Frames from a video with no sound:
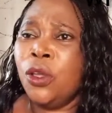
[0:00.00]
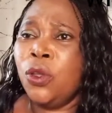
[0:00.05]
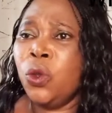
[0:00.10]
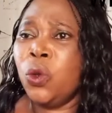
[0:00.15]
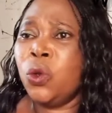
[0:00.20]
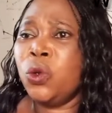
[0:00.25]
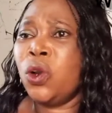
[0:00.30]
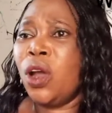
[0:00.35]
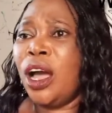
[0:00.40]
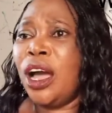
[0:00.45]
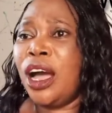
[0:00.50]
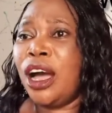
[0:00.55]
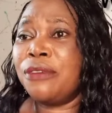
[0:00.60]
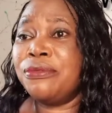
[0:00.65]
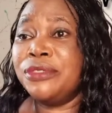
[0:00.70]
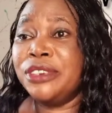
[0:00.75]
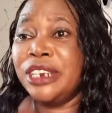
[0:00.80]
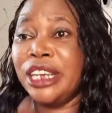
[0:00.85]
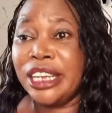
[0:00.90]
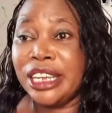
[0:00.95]
You will not
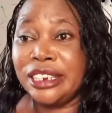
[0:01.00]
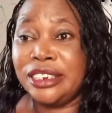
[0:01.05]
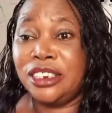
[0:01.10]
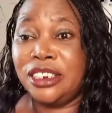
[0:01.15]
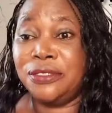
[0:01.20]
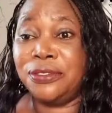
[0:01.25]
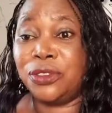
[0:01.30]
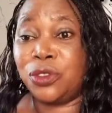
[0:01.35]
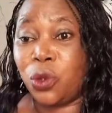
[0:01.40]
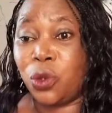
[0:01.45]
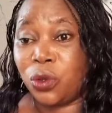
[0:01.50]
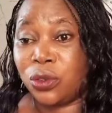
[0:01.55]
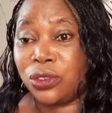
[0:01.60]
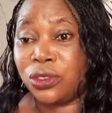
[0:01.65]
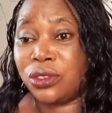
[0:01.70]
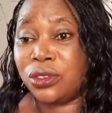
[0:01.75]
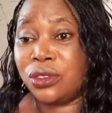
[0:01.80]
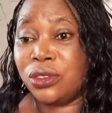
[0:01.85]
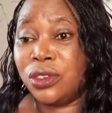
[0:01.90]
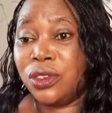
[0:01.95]
have negative
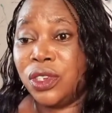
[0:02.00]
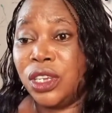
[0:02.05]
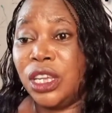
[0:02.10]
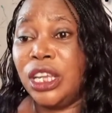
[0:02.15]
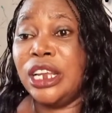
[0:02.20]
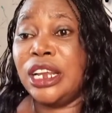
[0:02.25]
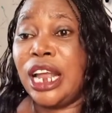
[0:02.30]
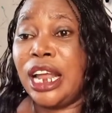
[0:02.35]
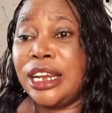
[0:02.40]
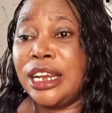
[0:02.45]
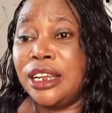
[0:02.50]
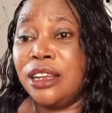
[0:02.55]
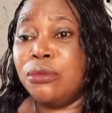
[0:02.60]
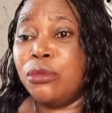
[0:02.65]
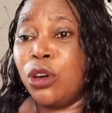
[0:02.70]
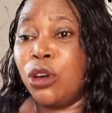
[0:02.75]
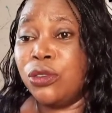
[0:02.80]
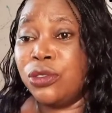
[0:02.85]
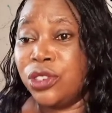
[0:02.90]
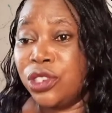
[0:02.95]
thoughts in the
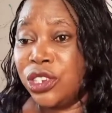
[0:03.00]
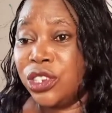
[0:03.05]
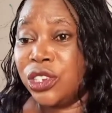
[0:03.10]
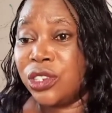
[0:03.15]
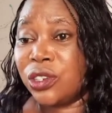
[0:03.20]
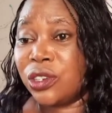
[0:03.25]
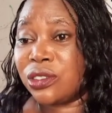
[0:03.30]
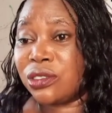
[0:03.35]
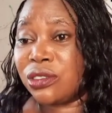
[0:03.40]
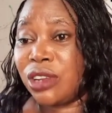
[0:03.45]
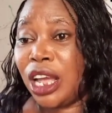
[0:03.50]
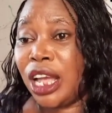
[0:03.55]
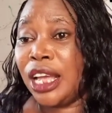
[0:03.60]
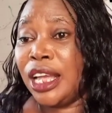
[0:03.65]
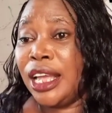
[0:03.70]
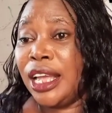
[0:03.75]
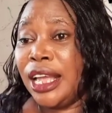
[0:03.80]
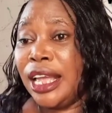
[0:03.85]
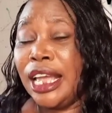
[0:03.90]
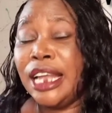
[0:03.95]
name of Jesus Christ.
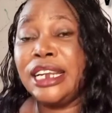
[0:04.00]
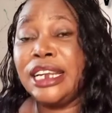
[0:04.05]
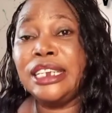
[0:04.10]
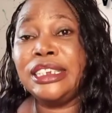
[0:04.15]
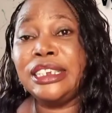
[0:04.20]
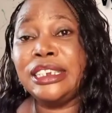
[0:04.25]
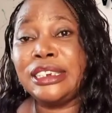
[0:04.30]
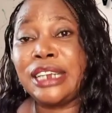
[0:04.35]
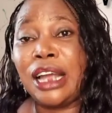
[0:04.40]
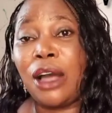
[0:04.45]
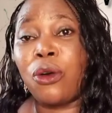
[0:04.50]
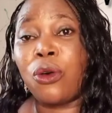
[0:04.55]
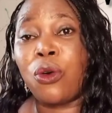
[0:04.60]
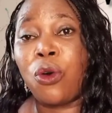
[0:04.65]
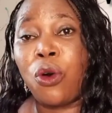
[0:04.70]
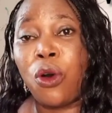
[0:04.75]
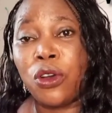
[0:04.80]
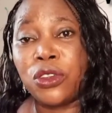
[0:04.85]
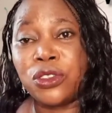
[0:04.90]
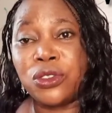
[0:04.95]
Anything that will
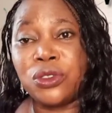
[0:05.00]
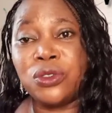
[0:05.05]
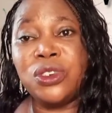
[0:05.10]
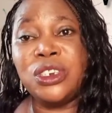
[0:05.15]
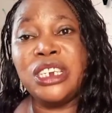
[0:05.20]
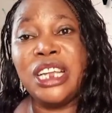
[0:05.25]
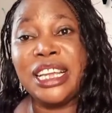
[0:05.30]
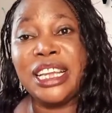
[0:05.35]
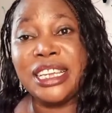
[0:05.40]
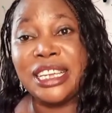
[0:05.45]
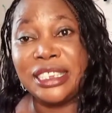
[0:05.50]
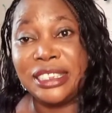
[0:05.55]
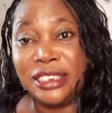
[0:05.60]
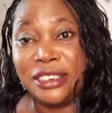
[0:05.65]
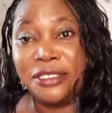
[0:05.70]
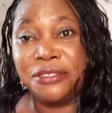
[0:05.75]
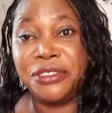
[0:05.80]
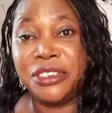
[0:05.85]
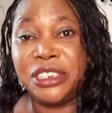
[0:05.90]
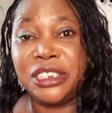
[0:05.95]
cause you
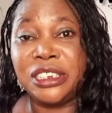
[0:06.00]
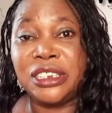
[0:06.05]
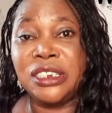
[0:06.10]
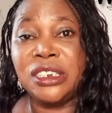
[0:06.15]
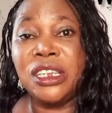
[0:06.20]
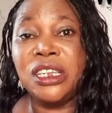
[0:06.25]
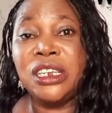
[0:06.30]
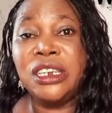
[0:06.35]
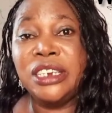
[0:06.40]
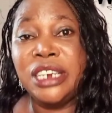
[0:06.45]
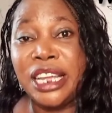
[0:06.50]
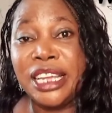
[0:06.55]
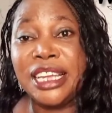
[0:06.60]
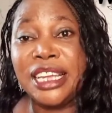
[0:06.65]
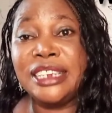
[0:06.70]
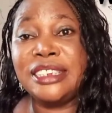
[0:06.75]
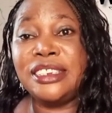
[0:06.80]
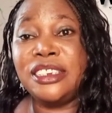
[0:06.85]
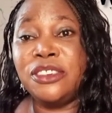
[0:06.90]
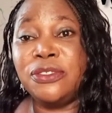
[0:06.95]
negativity,
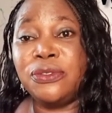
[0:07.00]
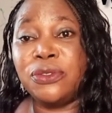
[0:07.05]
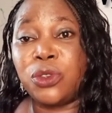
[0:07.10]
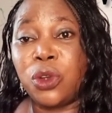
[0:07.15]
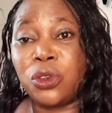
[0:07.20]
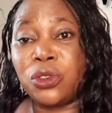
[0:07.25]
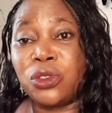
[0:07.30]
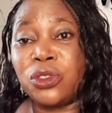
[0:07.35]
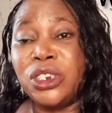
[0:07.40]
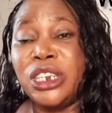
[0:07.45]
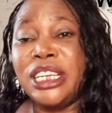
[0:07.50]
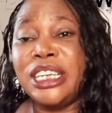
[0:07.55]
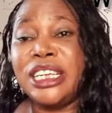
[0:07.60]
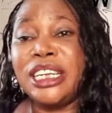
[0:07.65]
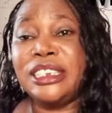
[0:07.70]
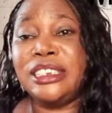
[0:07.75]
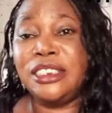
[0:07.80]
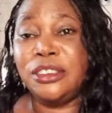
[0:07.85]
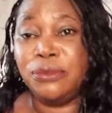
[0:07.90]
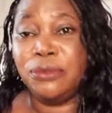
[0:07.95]
negative thought,
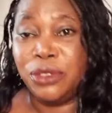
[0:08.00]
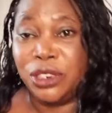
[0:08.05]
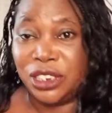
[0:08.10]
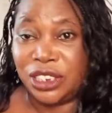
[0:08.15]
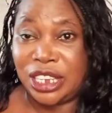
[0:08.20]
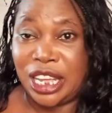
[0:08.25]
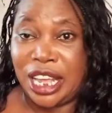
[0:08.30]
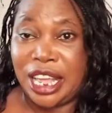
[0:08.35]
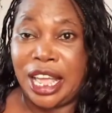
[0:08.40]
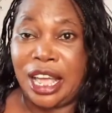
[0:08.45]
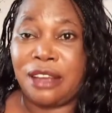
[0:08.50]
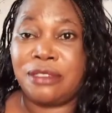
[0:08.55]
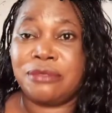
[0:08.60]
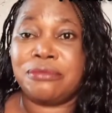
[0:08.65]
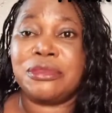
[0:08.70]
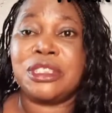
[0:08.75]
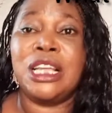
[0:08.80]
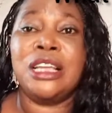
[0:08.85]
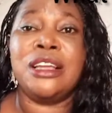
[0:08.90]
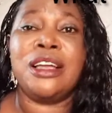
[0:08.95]
negative desire,
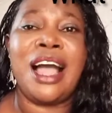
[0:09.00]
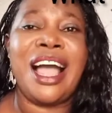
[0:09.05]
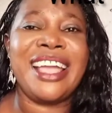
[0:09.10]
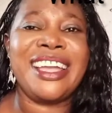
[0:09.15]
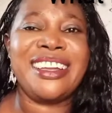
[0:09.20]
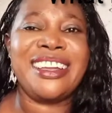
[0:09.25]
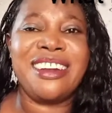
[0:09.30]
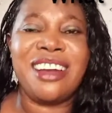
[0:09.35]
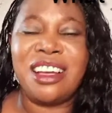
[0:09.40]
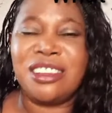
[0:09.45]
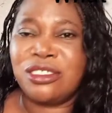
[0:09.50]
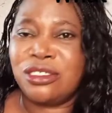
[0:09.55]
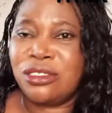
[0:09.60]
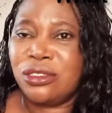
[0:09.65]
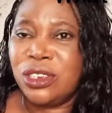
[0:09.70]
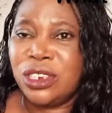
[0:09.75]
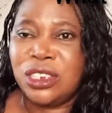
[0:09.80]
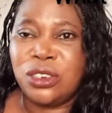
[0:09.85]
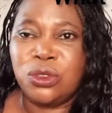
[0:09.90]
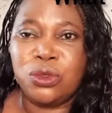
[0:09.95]
I
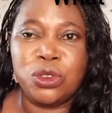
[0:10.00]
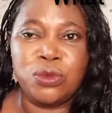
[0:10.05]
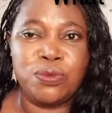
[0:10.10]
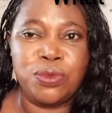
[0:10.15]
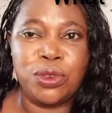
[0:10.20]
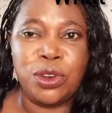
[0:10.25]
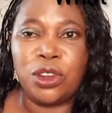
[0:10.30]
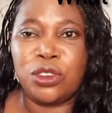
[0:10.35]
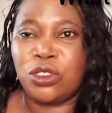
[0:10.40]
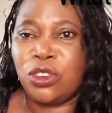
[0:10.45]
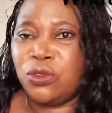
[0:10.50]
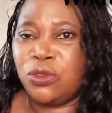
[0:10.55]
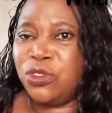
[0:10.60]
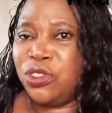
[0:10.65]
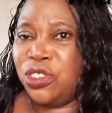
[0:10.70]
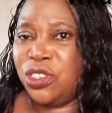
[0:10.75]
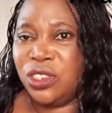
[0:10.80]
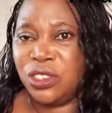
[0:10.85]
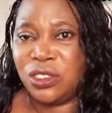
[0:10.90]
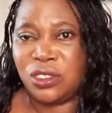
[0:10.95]
cancel it with the blood of
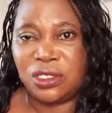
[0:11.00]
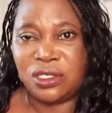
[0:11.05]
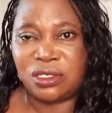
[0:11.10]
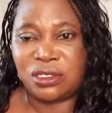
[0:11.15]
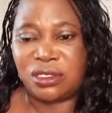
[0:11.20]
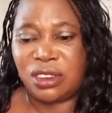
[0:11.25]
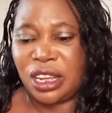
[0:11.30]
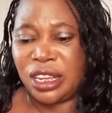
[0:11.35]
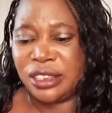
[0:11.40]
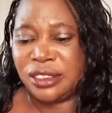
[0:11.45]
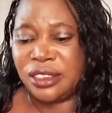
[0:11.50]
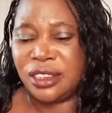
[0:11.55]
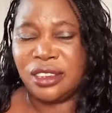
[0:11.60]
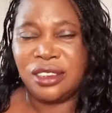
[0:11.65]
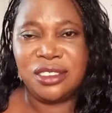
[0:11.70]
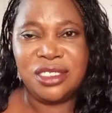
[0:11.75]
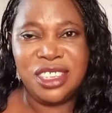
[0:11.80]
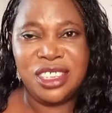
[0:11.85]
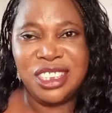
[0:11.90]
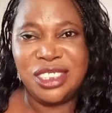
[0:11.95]
Jesus Christ.
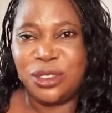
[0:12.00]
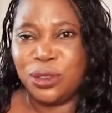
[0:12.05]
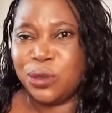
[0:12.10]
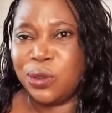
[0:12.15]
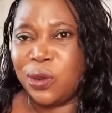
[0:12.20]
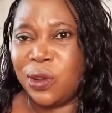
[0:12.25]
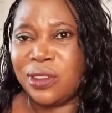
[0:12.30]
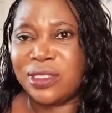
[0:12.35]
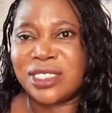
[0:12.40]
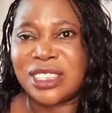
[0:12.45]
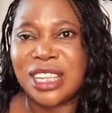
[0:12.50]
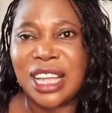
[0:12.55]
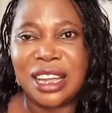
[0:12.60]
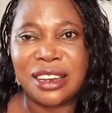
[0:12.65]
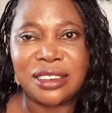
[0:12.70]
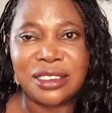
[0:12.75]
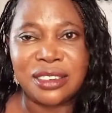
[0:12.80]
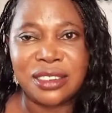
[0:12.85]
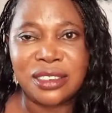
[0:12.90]
It will not stand.